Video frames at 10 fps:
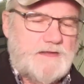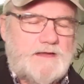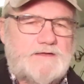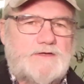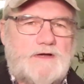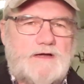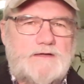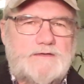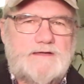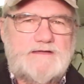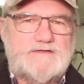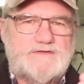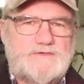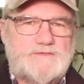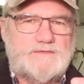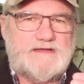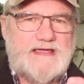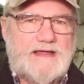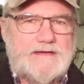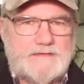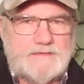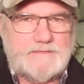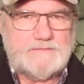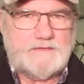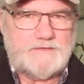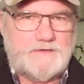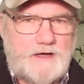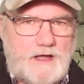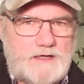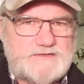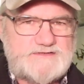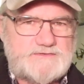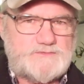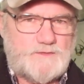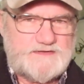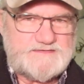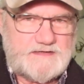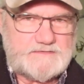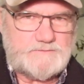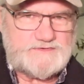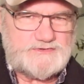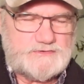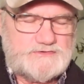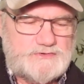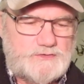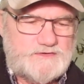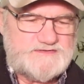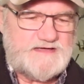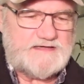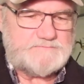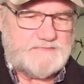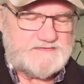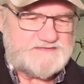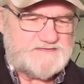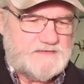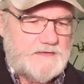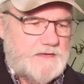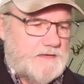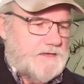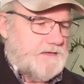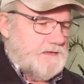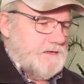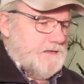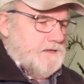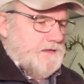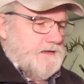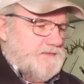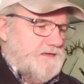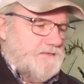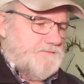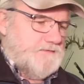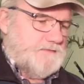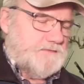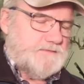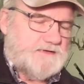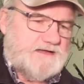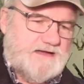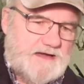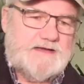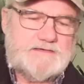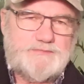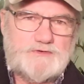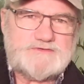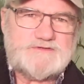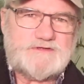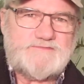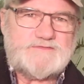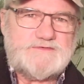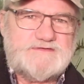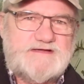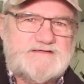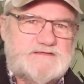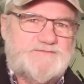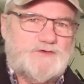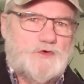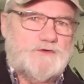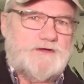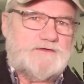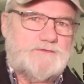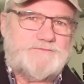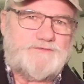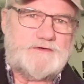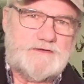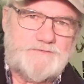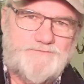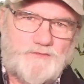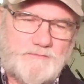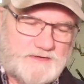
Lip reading: It got into Canada on August 22nd, which took 2 exact months. And then the Canadian Postal Service was nice enough to hold on to it for another 4